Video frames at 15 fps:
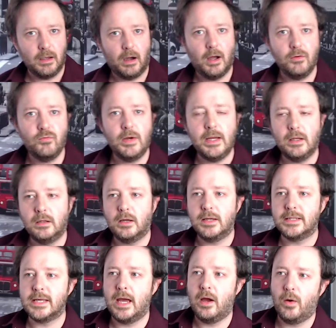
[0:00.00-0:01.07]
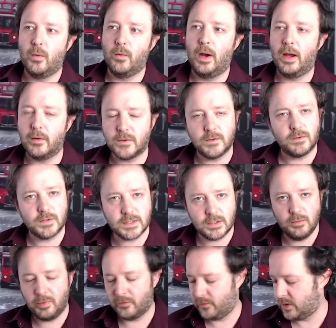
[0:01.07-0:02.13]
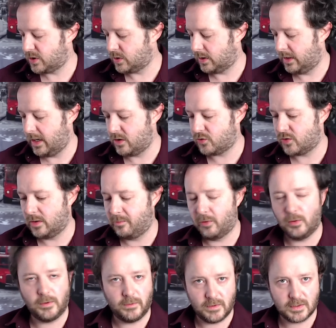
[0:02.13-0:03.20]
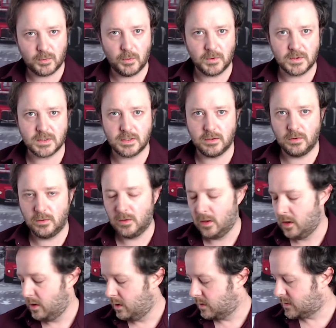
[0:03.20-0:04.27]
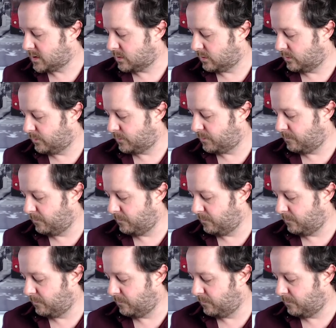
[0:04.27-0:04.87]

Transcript: I realize how sort of superficial an entry point this was to sort of